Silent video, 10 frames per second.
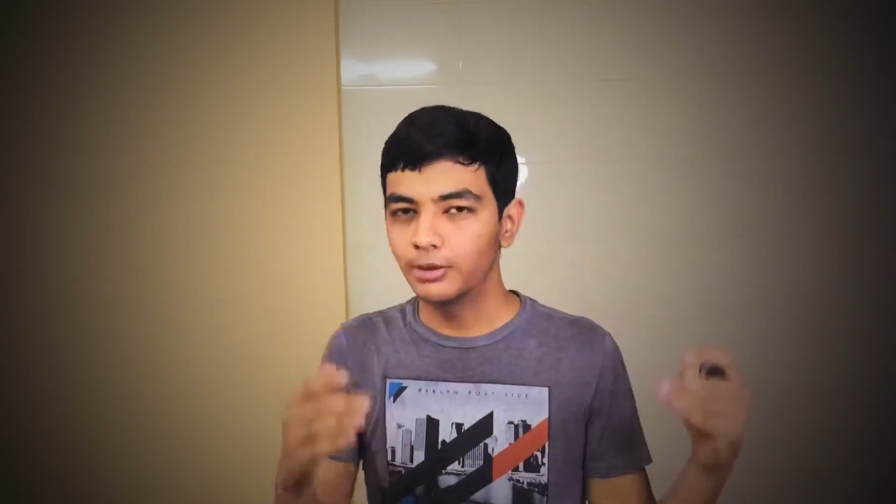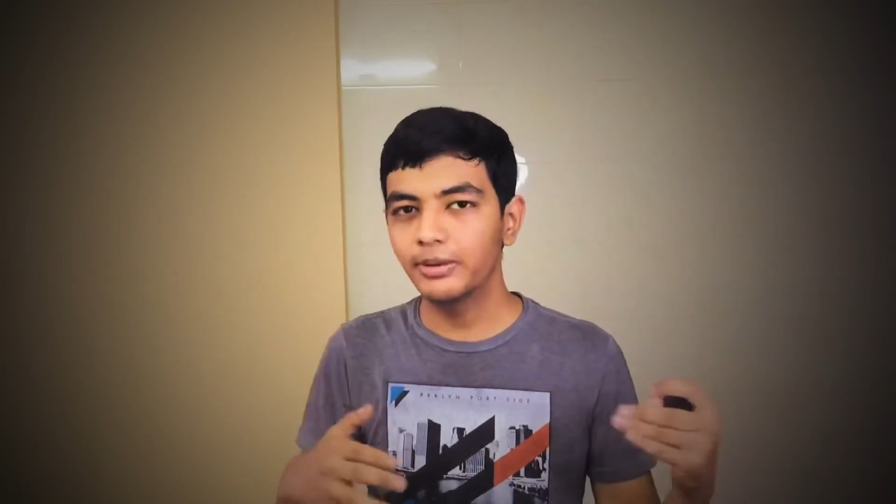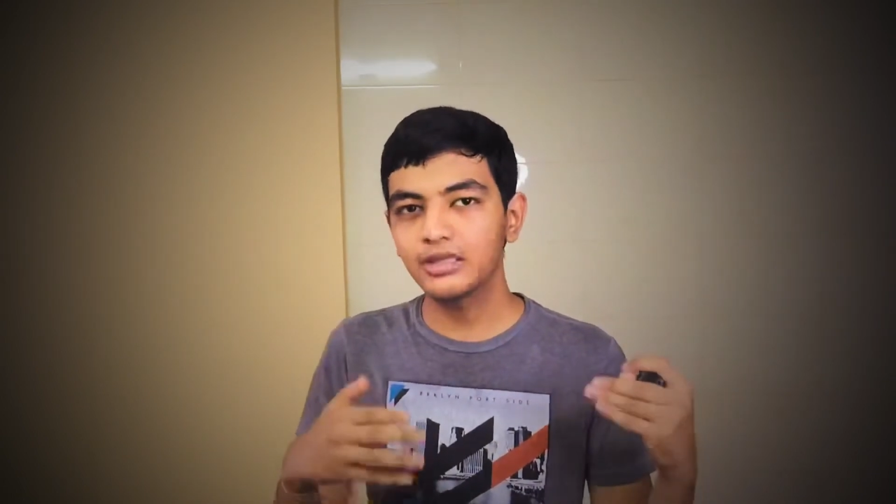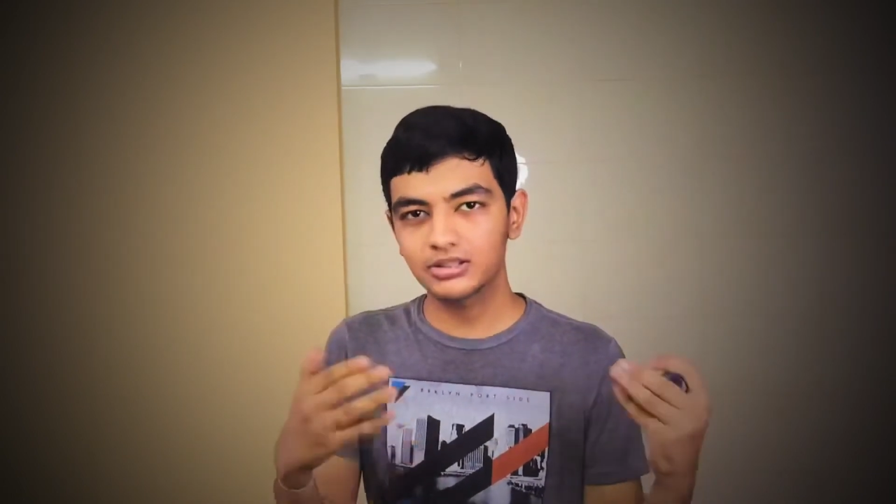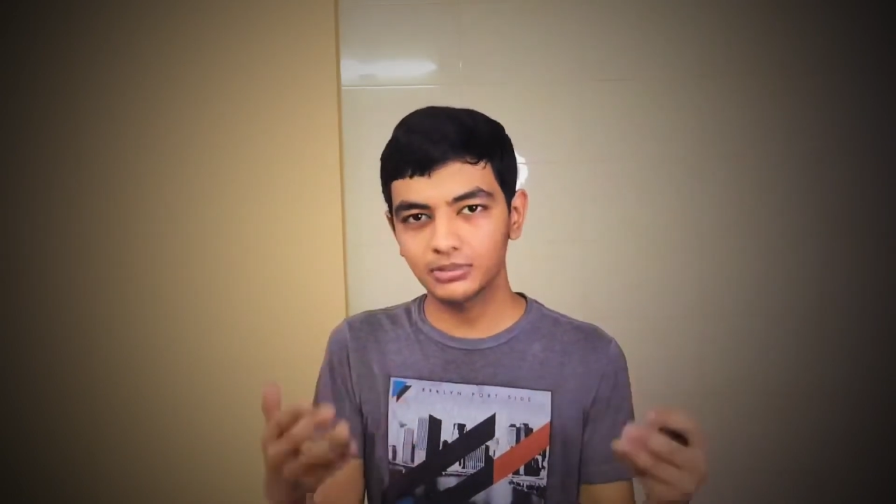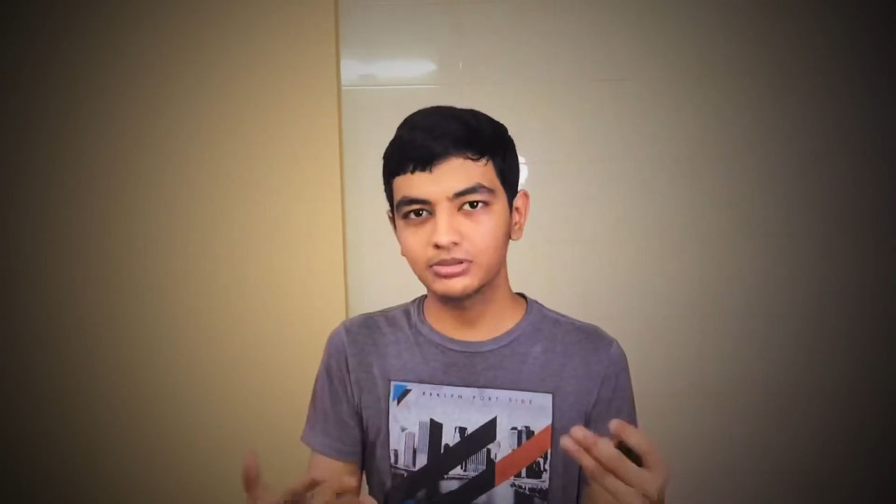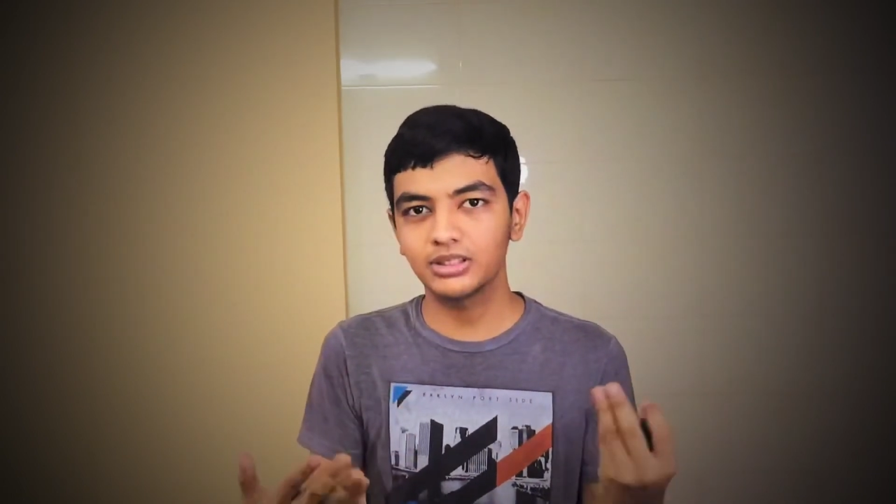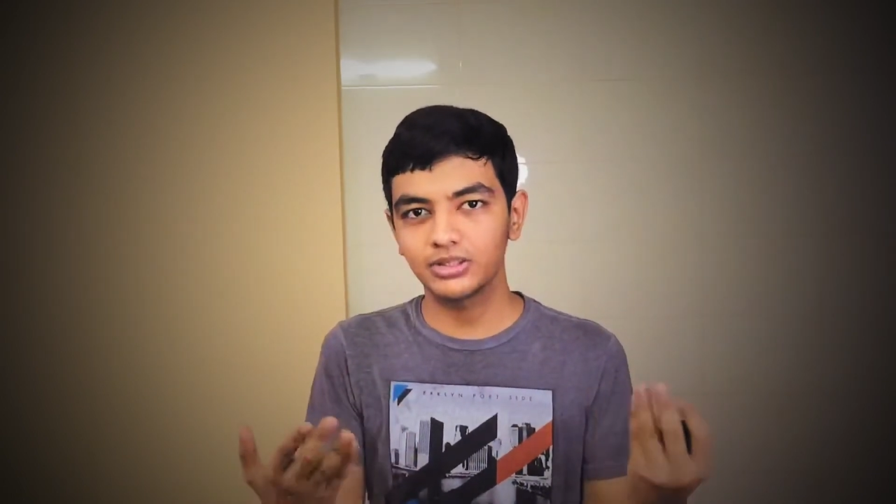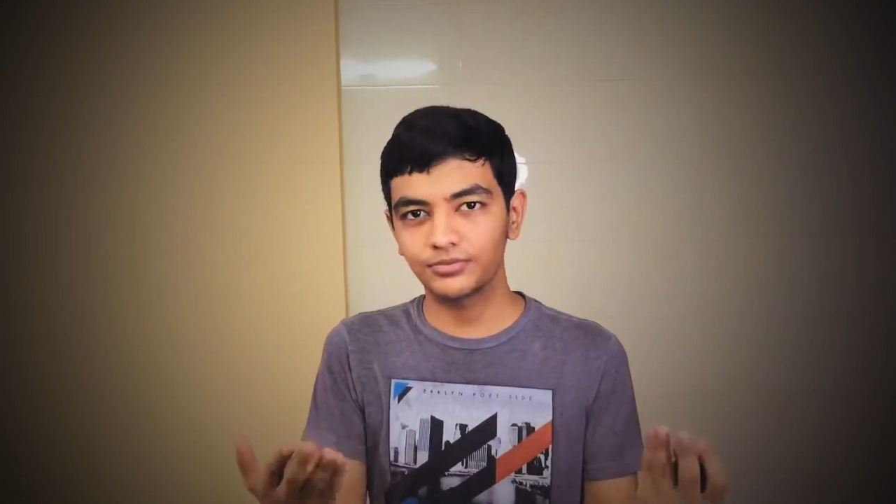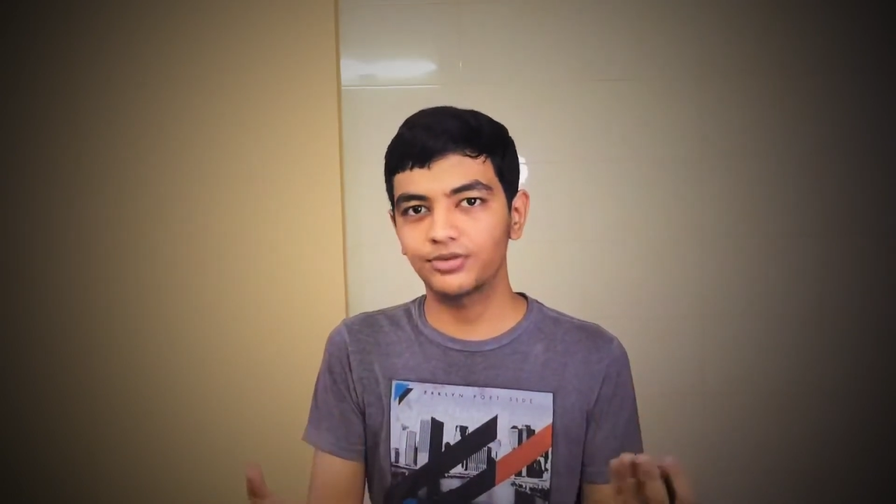make
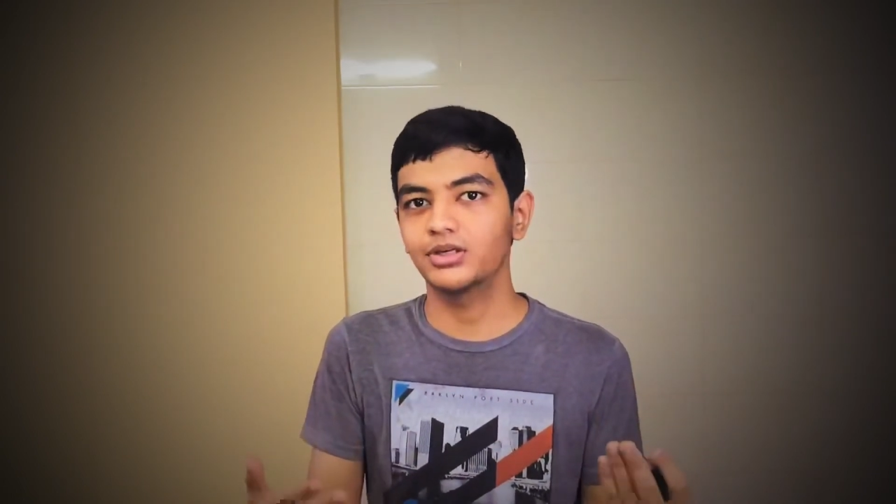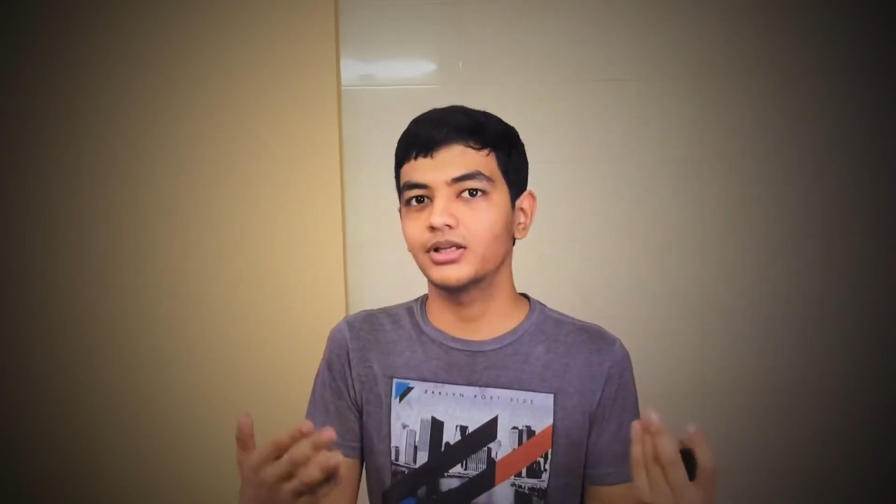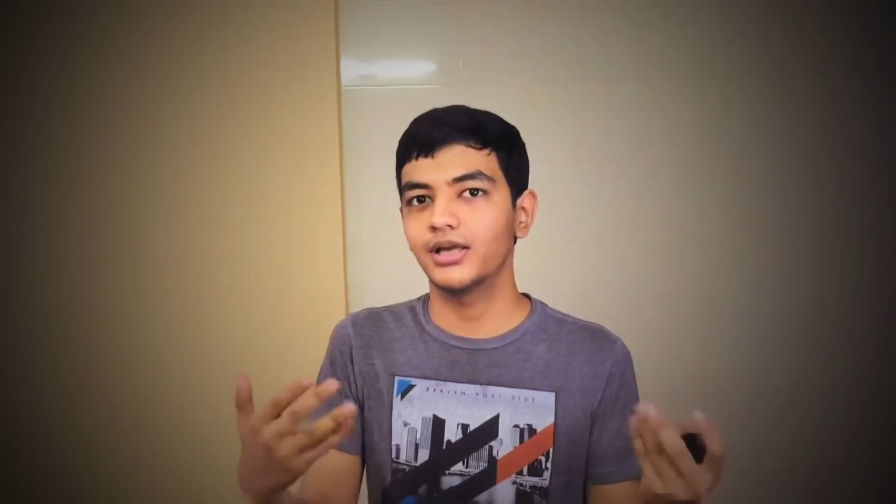something different